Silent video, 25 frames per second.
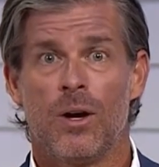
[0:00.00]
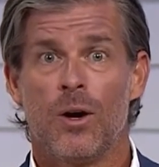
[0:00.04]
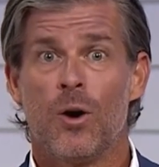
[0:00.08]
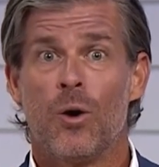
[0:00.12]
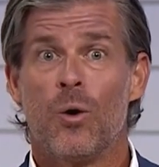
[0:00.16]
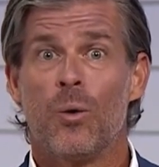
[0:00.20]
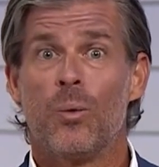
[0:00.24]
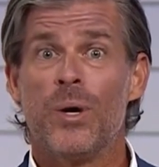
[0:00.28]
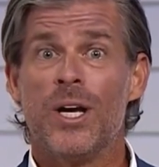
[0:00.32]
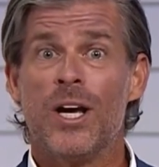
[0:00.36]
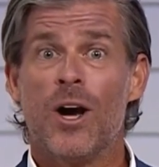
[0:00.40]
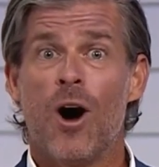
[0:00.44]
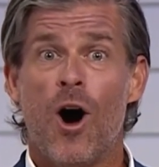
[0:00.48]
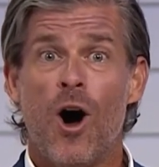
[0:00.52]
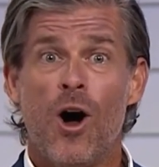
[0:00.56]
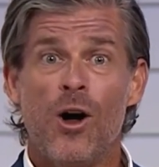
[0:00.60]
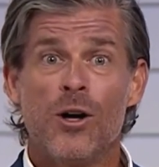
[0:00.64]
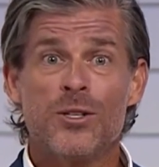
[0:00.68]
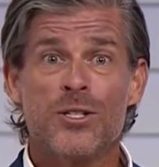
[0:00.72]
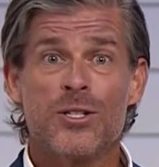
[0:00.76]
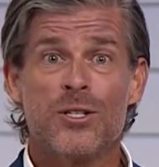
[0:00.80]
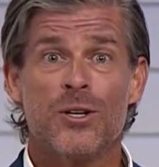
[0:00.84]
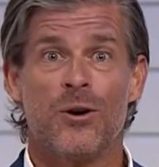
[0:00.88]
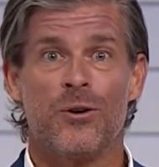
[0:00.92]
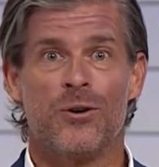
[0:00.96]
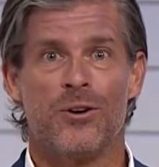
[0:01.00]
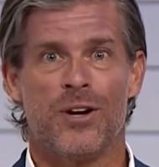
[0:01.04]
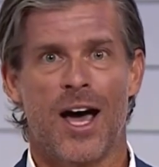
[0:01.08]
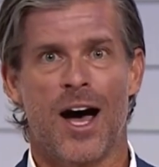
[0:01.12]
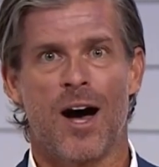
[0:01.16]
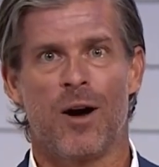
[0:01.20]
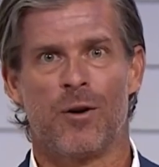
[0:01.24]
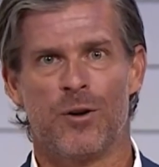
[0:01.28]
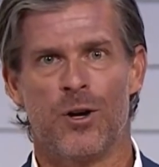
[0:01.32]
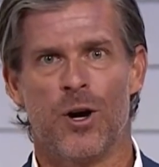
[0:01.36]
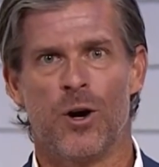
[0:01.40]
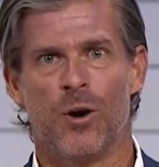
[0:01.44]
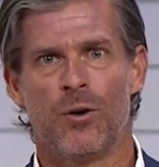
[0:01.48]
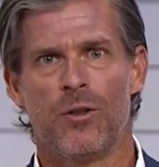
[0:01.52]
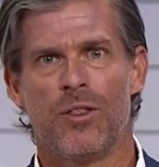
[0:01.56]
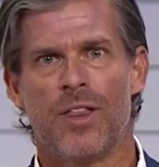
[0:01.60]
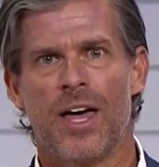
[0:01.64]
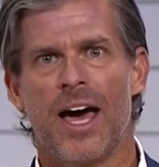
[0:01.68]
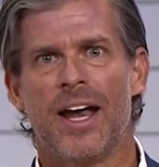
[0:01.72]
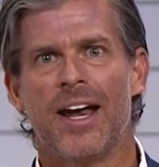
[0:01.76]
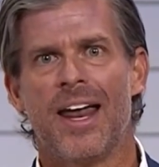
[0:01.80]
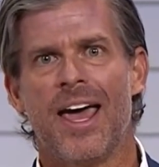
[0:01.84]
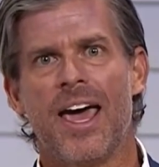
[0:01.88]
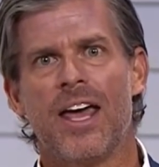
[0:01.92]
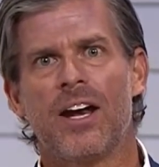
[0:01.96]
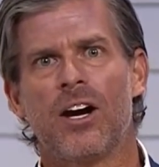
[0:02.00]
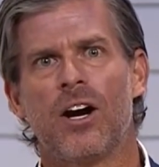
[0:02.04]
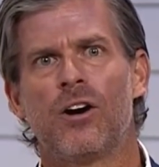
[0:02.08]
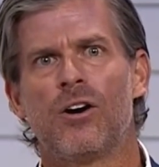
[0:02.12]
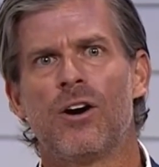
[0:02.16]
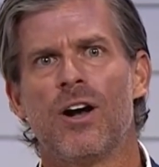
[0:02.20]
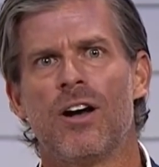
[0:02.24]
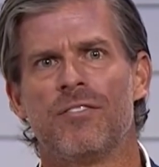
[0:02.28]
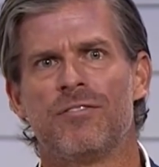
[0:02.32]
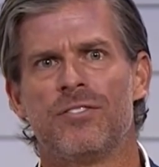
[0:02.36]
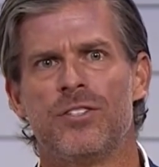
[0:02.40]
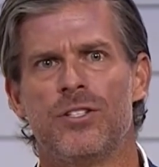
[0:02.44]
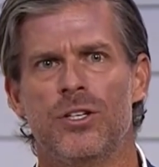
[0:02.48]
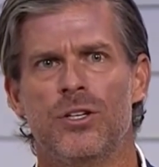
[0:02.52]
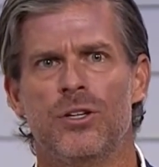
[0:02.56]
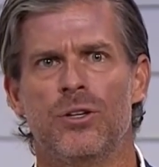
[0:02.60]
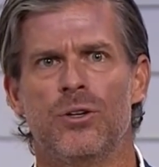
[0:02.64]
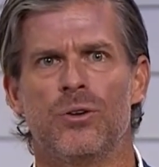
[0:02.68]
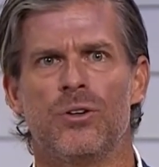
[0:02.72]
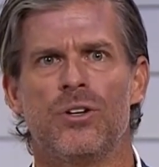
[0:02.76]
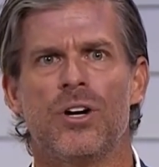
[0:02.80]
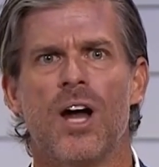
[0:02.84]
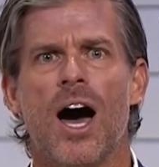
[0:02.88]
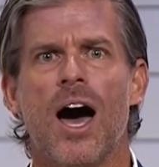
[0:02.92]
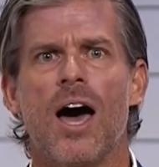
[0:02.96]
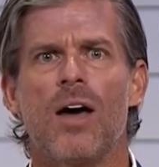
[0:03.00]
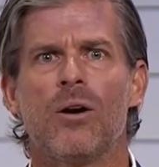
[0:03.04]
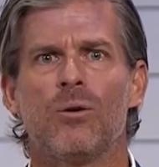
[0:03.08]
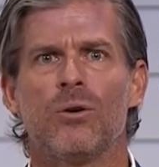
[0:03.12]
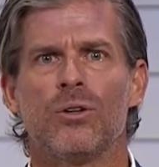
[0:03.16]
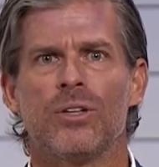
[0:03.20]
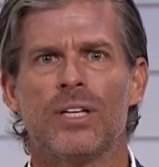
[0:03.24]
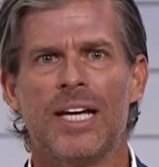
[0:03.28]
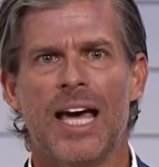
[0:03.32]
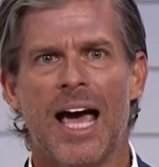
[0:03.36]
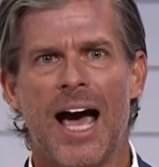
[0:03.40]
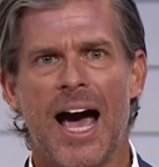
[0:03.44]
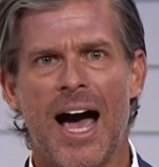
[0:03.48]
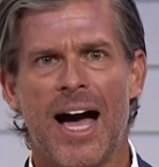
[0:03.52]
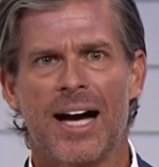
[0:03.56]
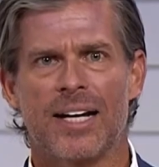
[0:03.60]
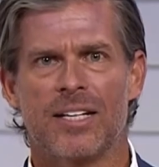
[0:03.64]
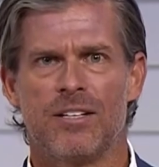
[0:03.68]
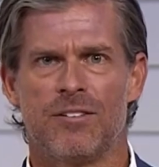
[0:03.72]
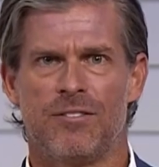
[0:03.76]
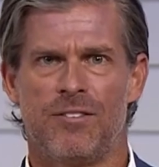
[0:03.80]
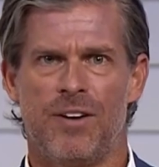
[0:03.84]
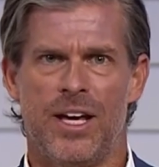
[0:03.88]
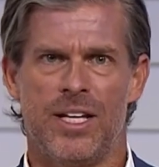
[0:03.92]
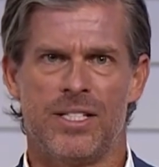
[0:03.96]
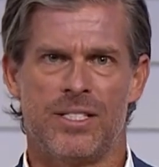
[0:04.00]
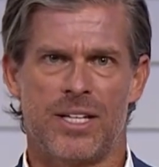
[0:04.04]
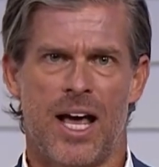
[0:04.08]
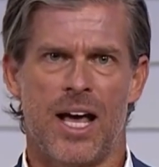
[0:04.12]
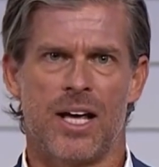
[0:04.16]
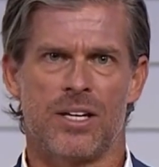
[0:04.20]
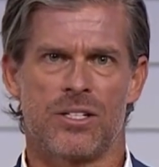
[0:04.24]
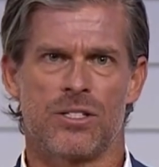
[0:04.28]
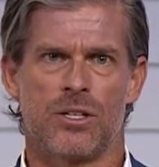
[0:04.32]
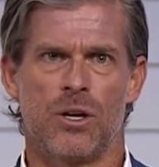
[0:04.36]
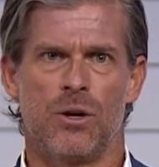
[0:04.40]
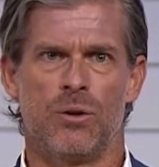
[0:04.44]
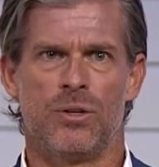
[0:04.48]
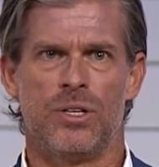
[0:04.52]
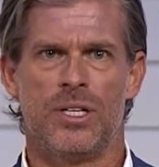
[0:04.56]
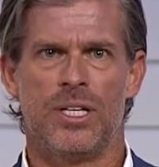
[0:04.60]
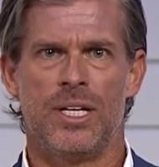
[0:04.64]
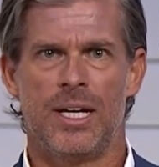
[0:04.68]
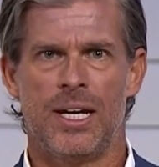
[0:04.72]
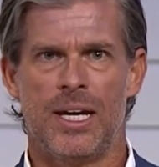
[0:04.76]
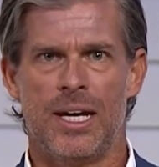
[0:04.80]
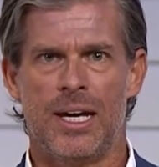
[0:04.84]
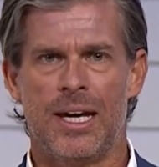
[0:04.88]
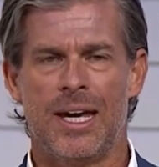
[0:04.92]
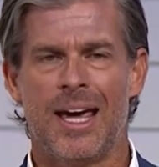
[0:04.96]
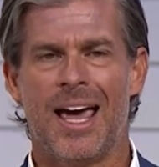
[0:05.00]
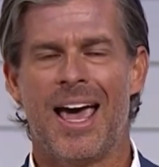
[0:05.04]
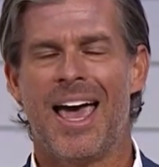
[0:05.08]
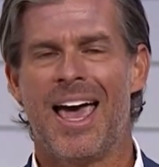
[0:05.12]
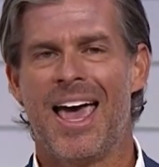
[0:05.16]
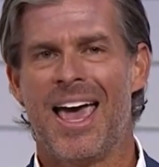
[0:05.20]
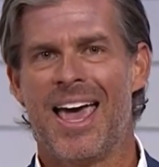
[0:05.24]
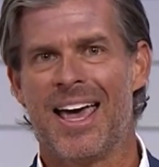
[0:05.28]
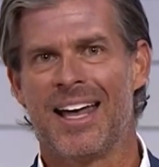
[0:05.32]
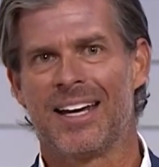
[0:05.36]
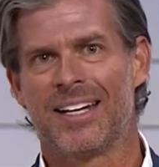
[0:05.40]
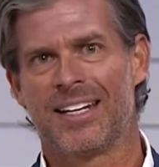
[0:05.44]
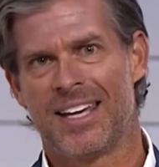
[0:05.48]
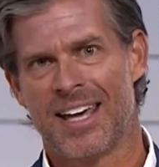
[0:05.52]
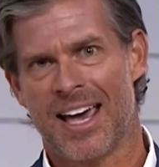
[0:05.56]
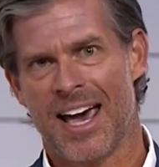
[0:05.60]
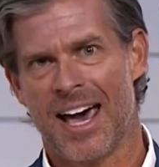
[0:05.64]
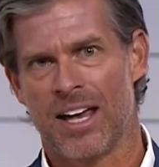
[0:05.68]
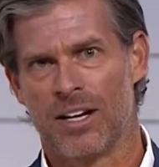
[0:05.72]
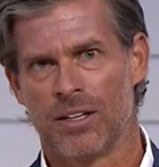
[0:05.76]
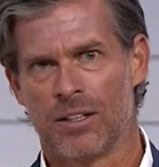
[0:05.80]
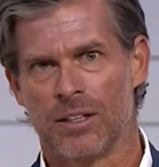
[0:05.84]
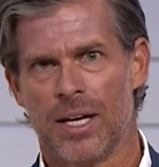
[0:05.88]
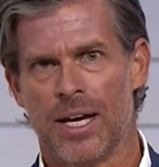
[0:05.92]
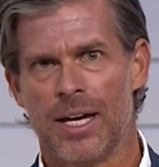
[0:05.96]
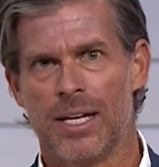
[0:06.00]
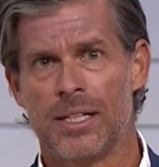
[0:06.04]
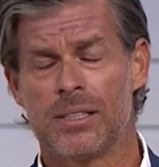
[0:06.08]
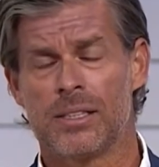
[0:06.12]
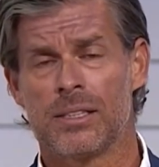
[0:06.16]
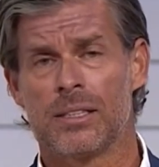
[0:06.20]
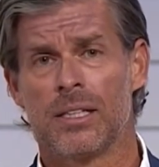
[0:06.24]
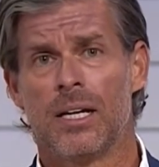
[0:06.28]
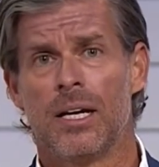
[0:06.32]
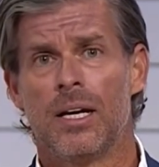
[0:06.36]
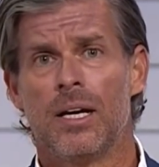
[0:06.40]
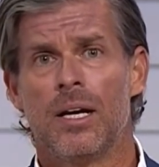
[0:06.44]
We also now know that Nrf2 not only activates SOD and catalase,